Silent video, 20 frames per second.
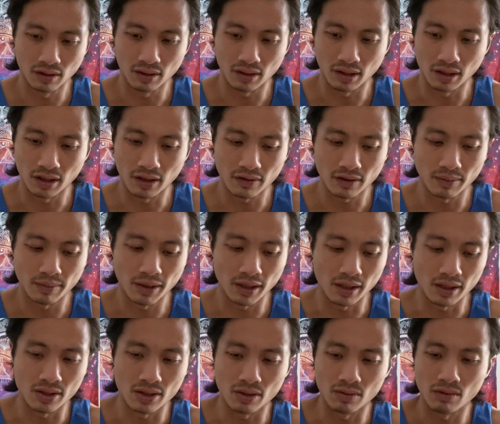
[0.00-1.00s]
right, you got the
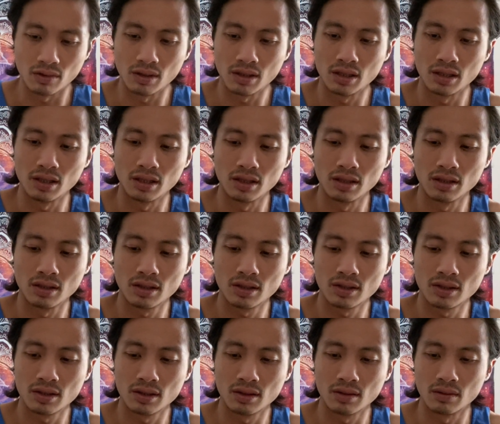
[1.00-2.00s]
Page of
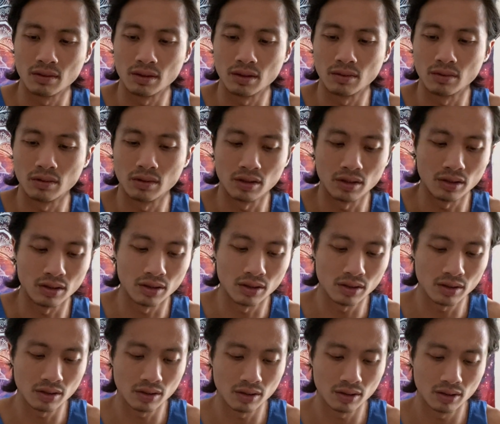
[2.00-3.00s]
Wands with the
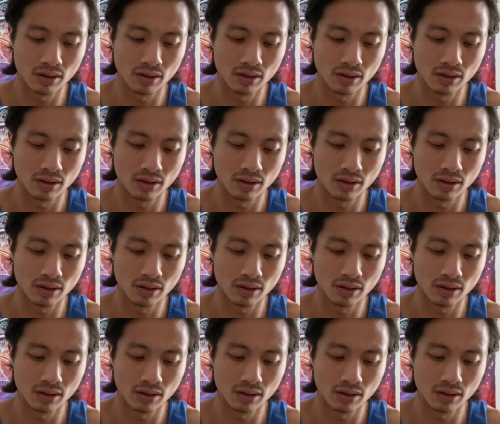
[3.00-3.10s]
world.